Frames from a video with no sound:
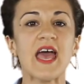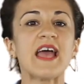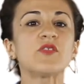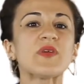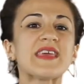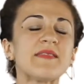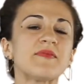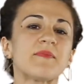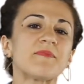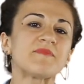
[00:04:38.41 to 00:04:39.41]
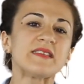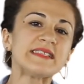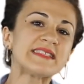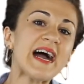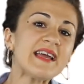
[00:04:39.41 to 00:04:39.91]
and we can
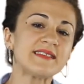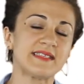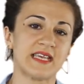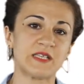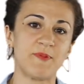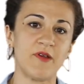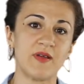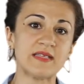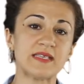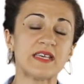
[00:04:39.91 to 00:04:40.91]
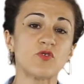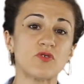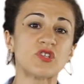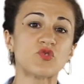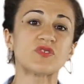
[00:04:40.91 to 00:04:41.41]
design this experience in
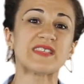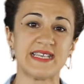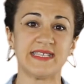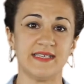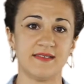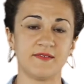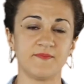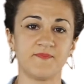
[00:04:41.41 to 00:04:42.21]
order to test it.